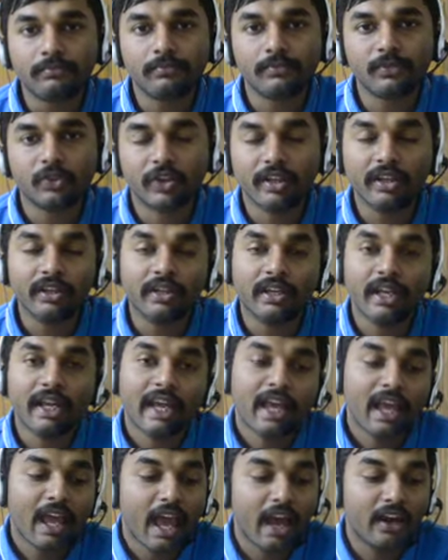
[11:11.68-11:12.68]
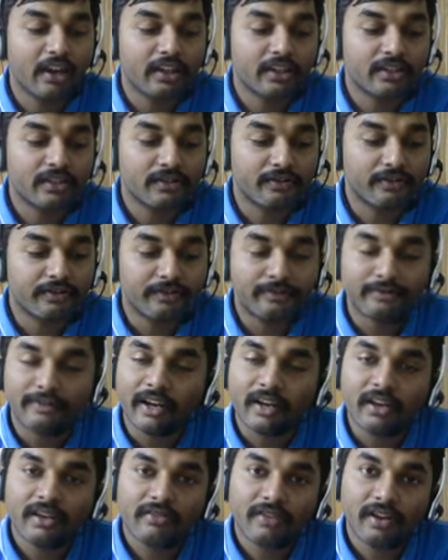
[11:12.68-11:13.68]
Okay, and it's
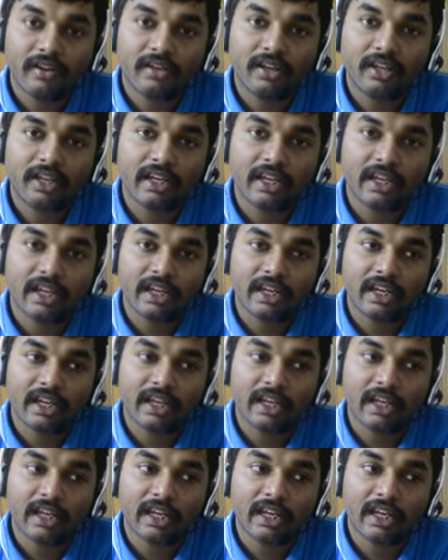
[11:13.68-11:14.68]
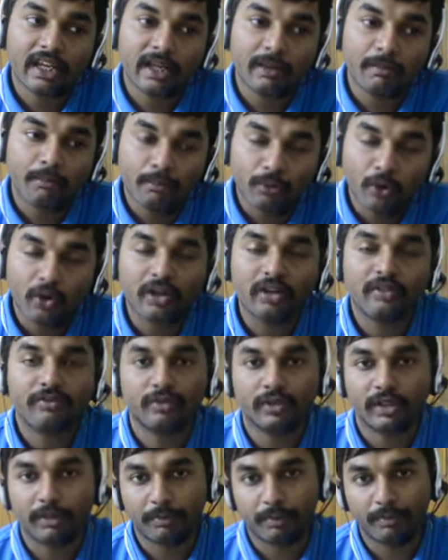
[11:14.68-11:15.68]
very important for
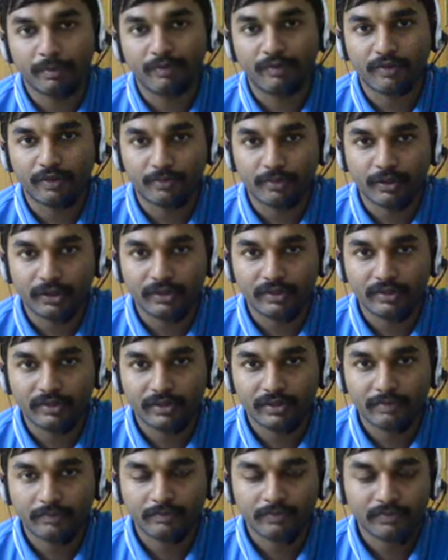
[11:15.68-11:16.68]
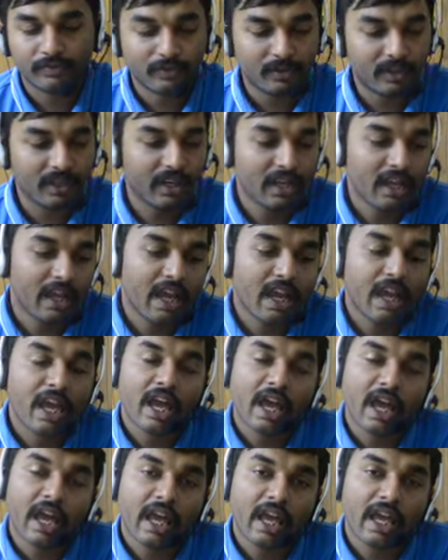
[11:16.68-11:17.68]
them to be fermions. Okay,
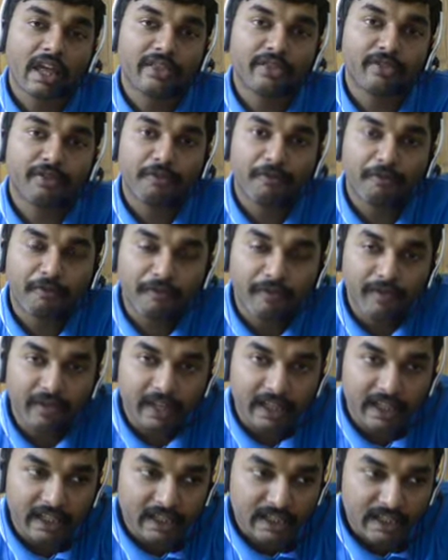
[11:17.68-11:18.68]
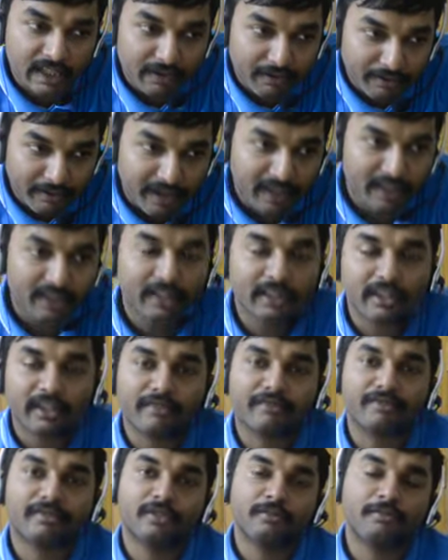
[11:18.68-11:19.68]
it's the fact that they are
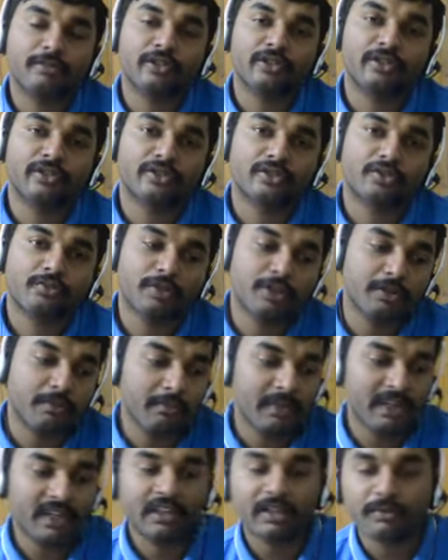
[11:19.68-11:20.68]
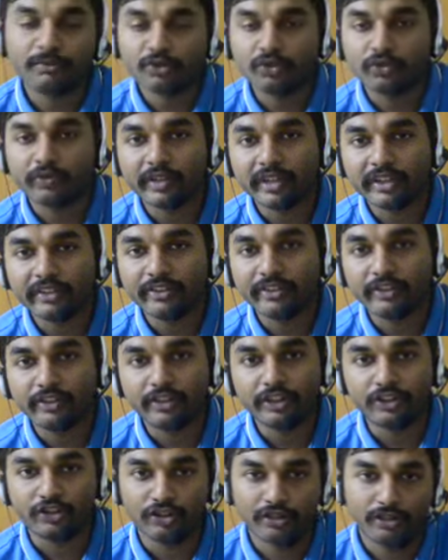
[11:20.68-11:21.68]
fermions which make them so very
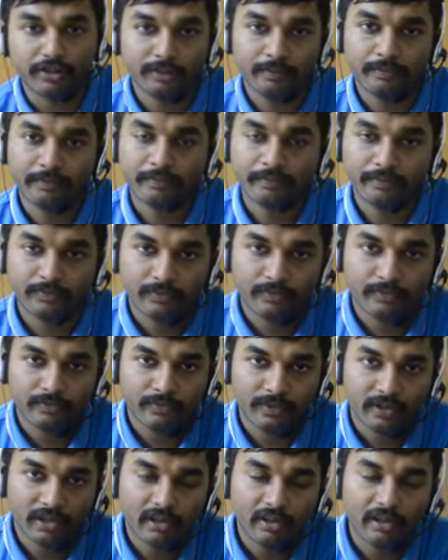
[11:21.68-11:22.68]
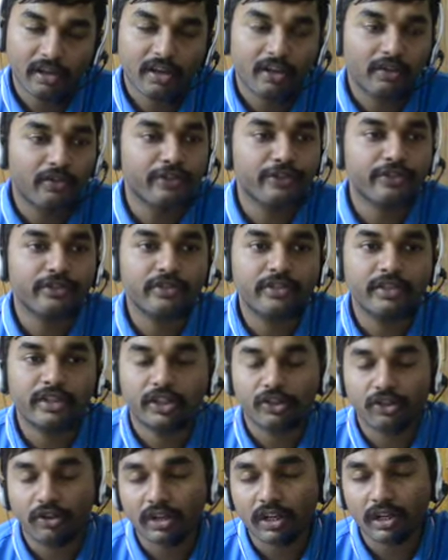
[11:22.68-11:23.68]
rigid. Okay, rigidity
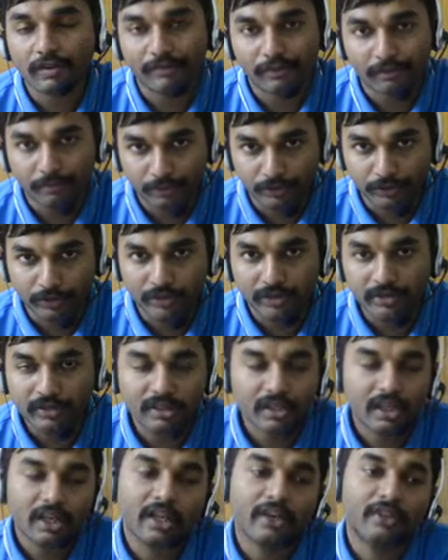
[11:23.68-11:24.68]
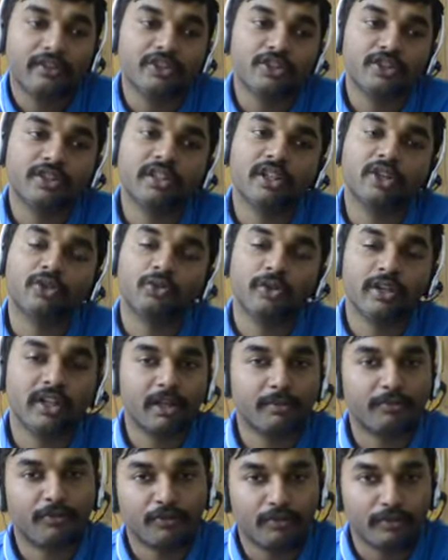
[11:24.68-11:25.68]
cannot come from bosons. Rigidity can only
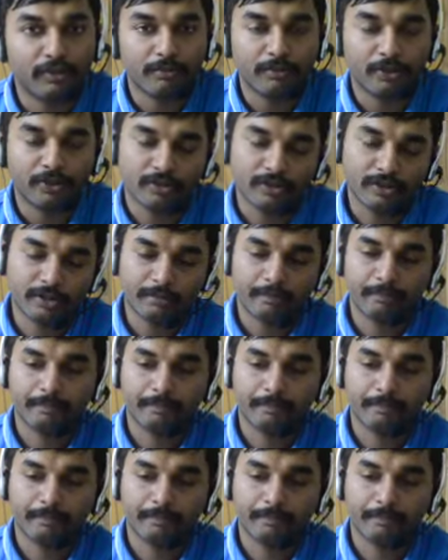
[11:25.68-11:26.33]
come from fermions.